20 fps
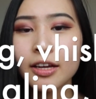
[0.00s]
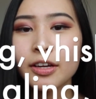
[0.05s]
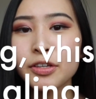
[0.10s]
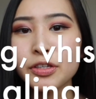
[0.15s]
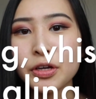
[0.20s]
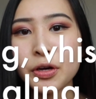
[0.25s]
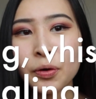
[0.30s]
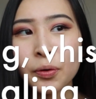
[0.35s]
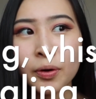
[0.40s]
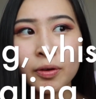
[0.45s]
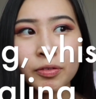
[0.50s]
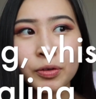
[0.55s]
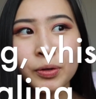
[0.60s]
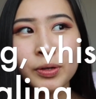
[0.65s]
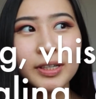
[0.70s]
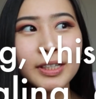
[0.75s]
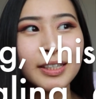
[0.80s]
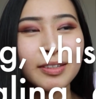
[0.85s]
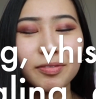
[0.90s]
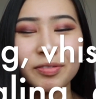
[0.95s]
So of
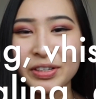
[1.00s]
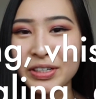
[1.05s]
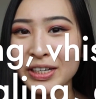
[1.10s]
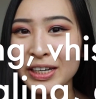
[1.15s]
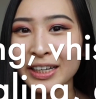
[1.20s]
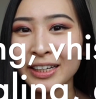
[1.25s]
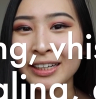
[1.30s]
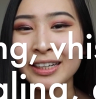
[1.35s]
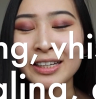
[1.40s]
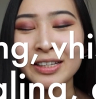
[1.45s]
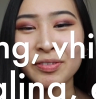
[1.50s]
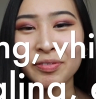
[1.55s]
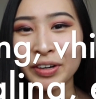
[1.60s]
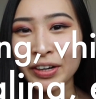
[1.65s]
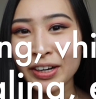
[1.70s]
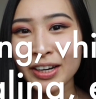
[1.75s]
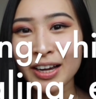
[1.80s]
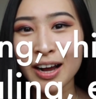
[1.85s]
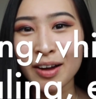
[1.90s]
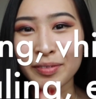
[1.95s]
course, phishing is
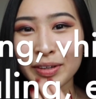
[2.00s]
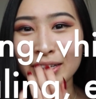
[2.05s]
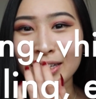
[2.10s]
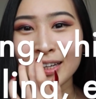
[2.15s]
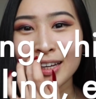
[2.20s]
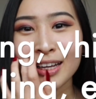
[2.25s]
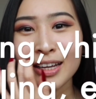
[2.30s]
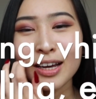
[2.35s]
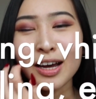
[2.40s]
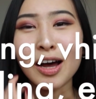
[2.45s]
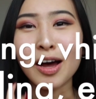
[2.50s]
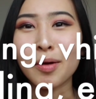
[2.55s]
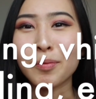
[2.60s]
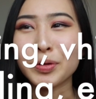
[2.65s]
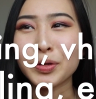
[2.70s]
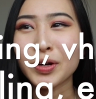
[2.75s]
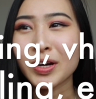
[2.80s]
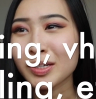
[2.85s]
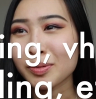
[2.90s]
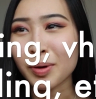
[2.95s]
very common. Um,
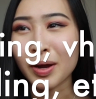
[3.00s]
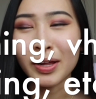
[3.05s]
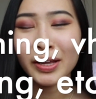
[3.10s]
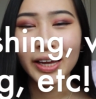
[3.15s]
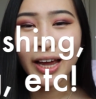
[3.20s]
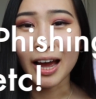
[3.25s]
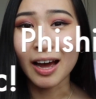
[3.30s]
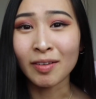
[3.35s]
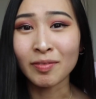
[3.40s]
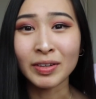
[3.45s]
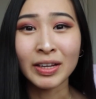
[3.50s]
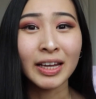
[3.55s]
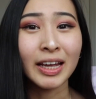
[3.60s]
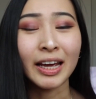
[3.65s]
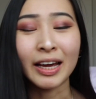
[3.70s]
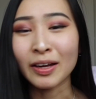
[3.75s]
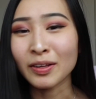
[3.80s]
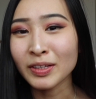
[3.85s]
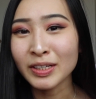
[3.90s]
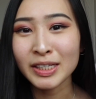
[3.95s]
you guys probably have
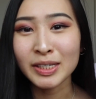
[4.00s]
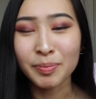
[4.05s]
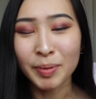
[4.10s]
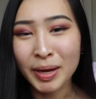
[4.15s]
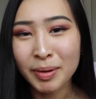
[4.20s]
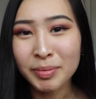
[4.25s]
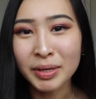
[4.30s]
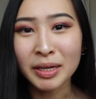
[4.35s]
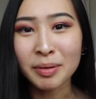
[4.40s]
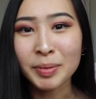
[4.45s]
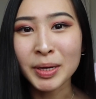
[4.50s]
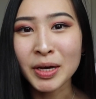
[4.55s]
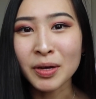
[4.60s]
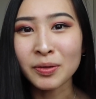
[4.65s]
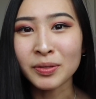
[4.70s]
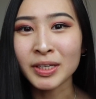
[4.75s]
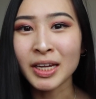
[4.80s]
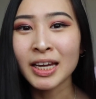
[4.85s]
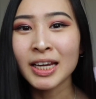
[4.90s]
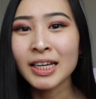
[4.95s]
hella spam
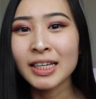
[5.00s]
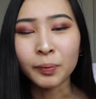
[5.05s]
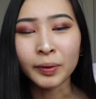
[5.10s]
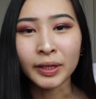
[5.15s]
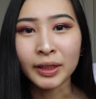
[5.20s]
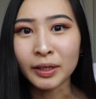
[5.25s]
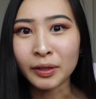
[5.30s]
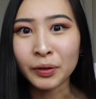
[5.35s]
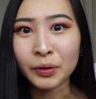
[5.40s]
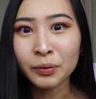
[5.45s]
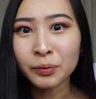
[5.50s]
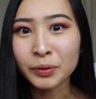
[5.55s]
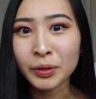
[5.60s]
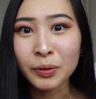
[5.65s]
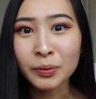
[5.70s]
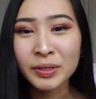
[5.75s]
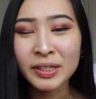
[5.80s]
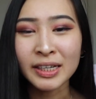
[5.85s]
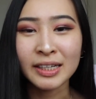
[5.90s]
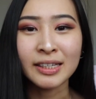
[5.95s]
emails with little
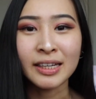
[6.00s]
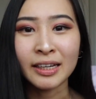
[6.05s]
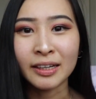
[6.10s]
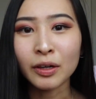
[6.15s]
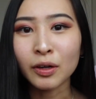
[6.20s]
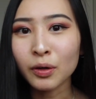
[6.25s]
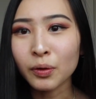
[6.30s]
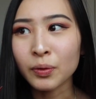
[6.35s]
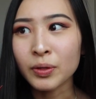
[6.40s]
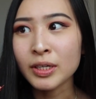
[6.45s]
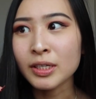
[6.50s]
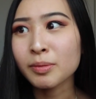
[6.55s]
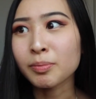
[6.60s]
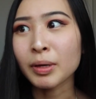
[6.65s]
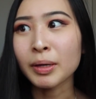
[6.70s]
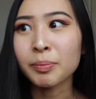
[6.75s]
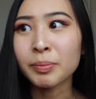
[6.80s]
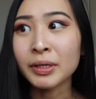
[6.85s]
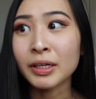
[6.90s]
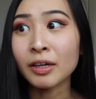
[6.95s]
notes that say, oh, this
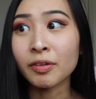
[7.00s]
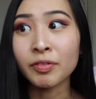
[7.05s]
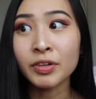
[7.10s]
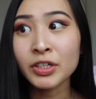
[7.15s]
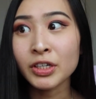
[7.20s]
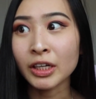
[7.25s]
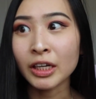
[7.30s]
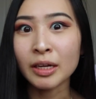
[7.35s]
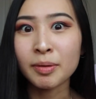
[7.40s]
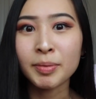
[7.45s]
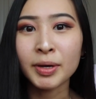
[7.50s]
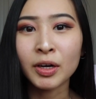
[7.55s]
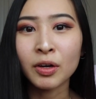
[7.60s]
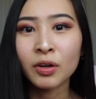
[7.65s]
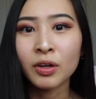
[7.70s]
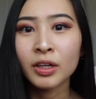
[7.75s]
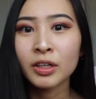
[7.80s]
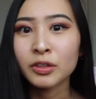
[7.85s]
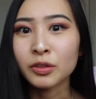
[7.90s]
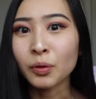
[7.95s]
might be a phishing email.
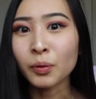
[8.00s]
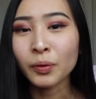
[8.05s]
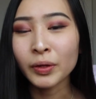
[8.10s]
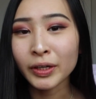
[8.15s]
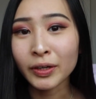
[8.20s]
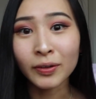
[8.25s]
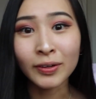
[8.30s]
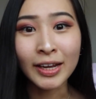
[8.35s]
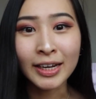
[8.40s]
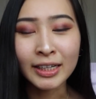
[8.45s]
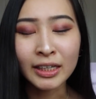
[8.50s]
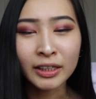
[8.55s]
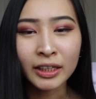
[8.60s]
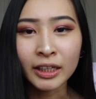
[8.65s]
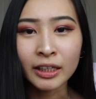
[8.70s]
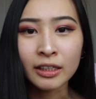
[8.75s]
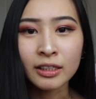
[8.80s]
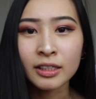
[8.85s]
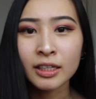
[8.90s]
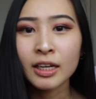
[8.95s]
Don't click on any
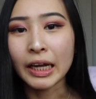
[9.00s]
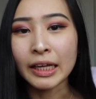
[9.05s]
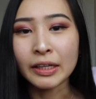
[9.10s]
links.